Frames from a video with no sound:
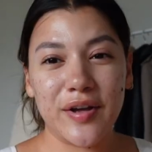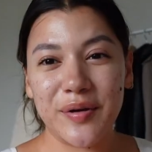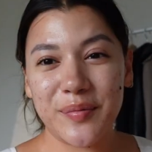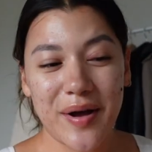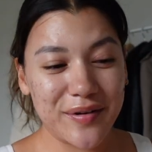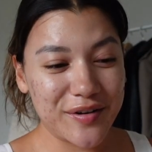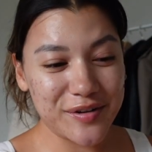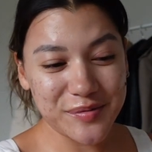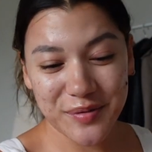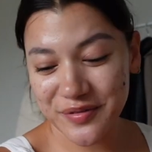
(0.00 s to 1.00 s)
Wow,
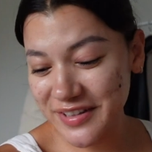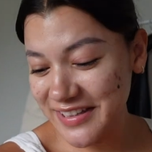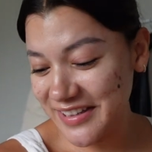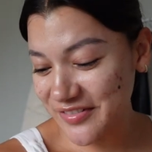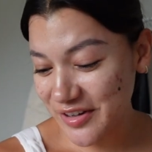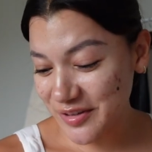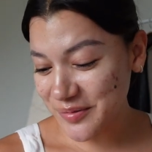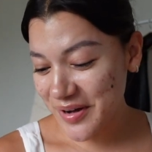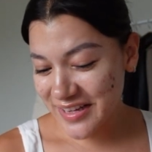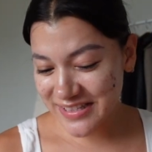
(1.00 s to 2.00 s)
girls, we're really living on the
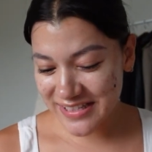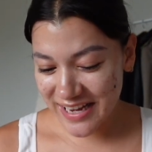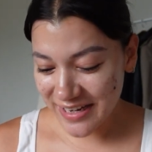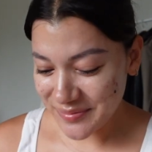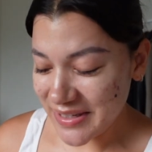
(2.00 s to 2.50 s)
wild side